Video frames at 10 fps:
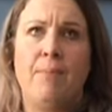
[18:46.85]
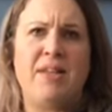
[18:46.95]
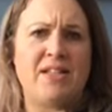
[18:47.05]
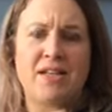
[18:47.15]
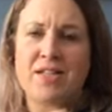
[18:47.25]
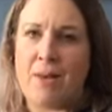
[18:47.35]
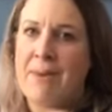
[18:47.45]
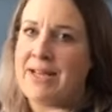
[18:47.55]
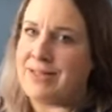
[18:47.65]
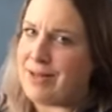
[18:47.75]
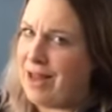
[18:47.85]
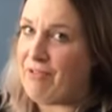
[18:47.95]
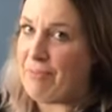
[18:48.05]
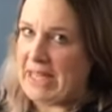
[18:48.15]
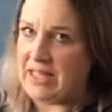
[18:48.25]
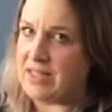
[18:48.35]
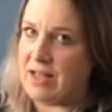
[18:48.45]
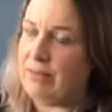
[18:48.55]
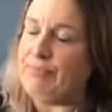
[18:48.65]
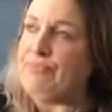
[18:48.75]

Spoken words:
But there's only certain places I'll have a pizza.